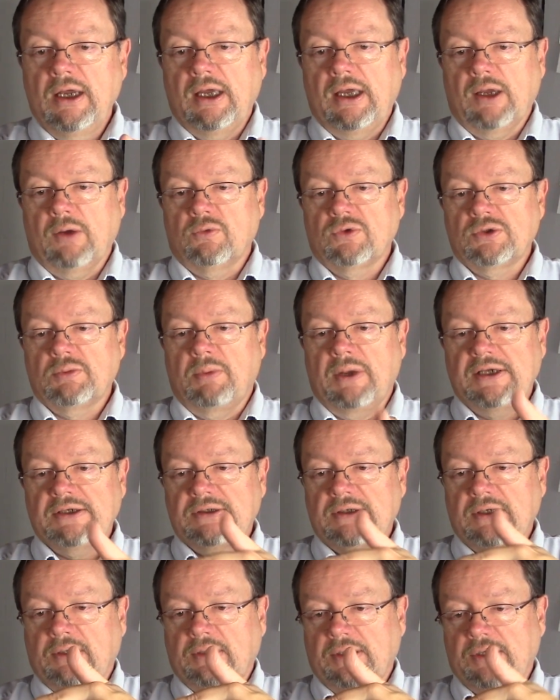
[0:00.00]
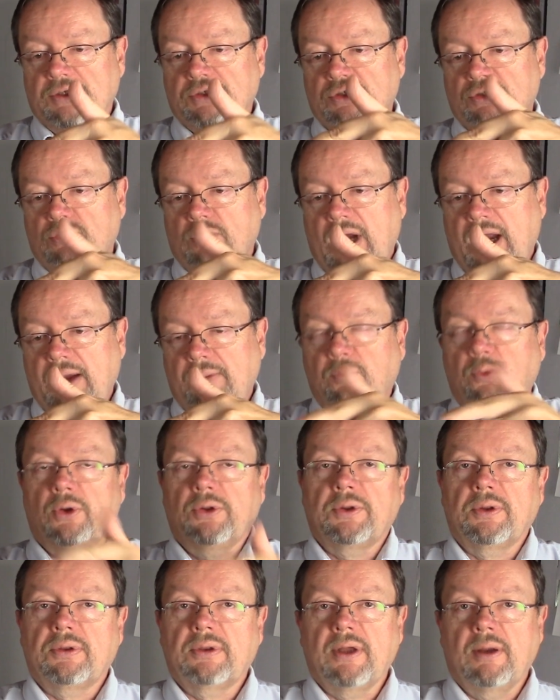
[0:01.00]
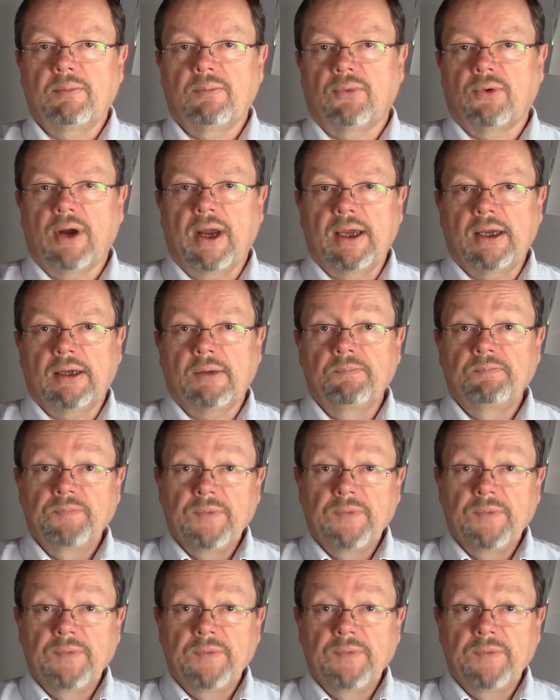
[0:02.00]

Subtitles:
It was basically a strap with a thumb brake.